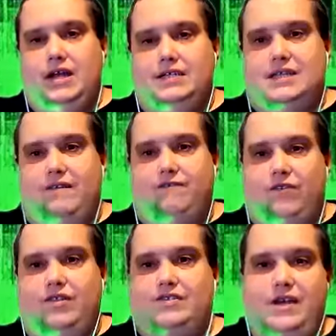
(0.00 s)
Is that
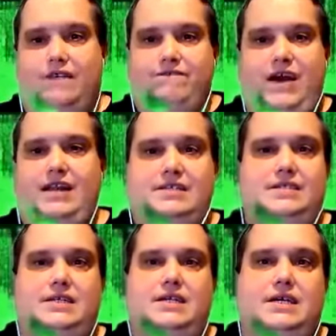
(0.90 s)
for the sake of
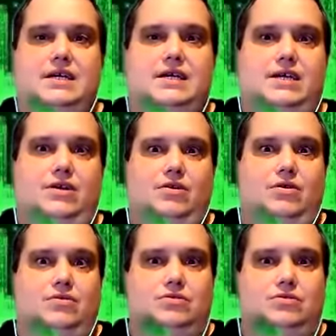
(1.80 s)
fantasy, you know.